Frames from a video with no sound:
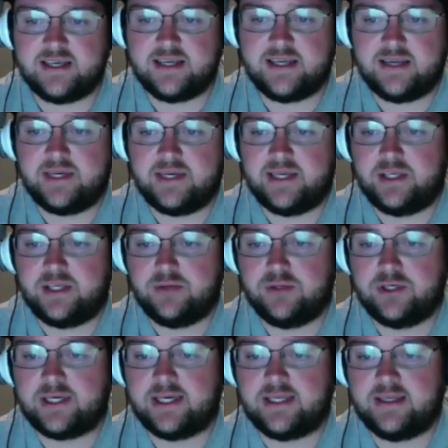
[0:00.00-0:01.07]
And, I mean, you
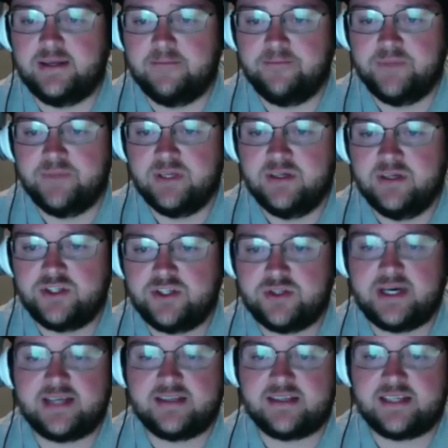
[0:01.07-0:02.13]
look at
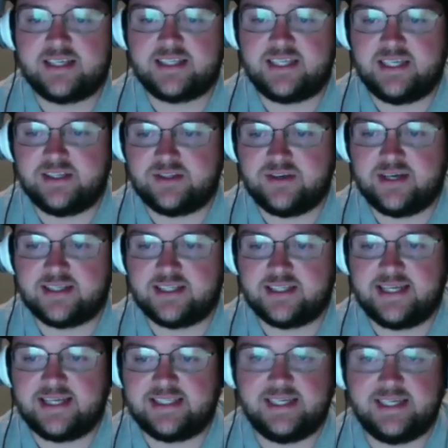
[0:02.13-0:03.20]
2016 to
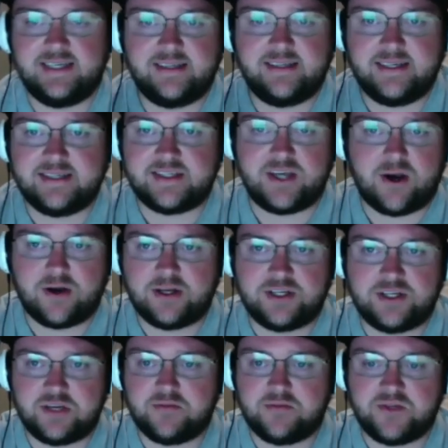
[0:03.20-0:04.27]
2019, his yardage numbers